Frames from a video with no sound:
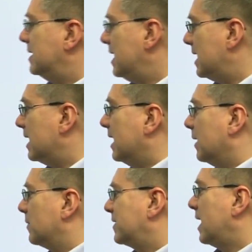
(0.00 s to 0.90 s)
D,
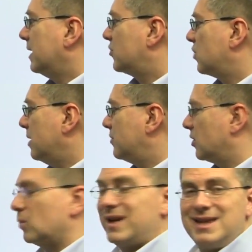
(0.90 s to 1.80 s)
it was Sally's dream
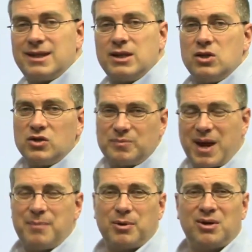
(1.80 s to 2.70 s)
to read the
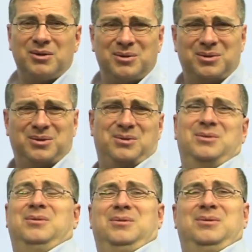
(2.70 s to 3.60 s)
newspaper?
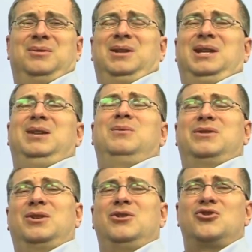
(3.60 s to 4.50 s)
It
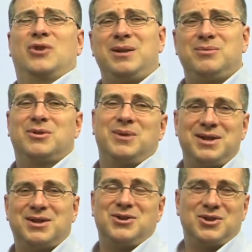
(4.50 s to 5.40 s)
was her dream to
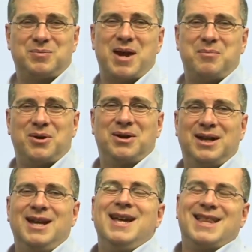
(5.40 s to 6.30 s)
read the newspaper?
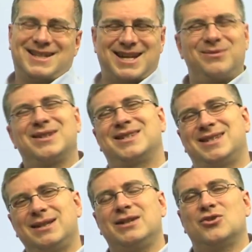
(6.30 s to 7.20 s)
That's kind of a
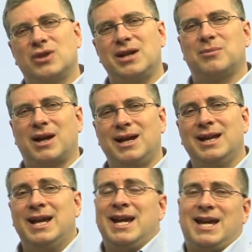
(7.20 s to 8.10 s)
silly dream, right?